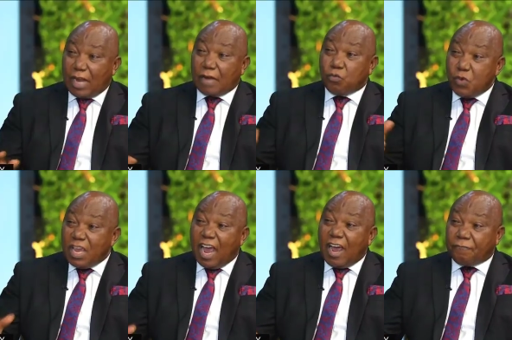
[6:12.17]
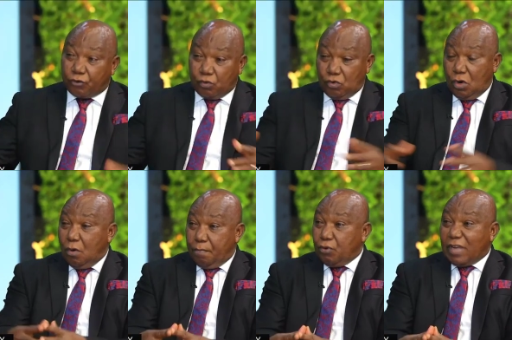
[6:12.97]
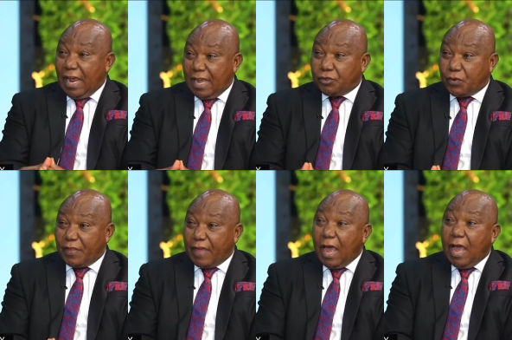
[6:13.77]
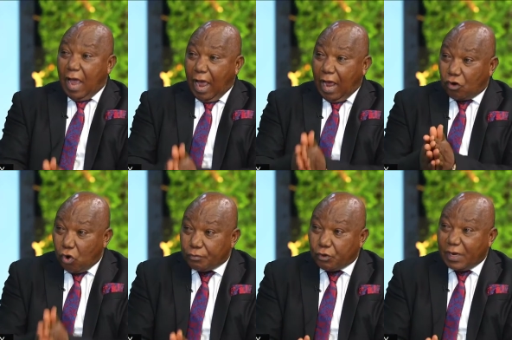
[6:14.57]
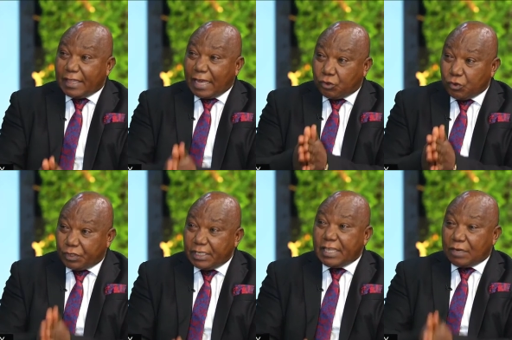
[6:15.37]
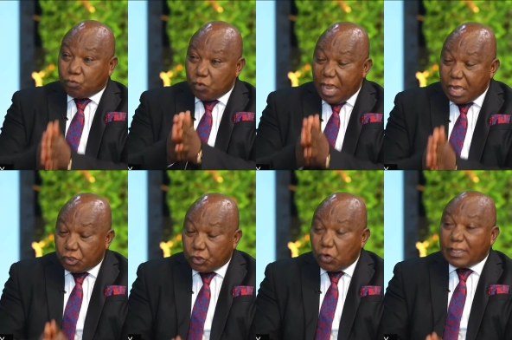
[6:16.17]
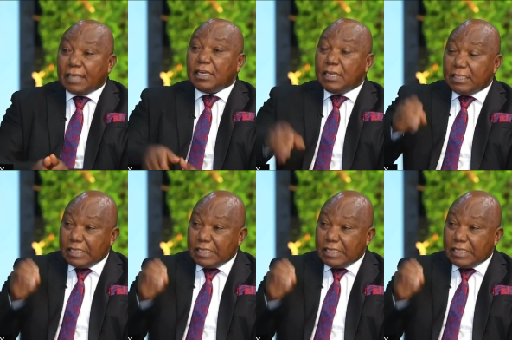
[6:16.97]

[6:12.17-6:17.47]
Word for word: nation. And we have to put our hands together and come together to see that we ensure that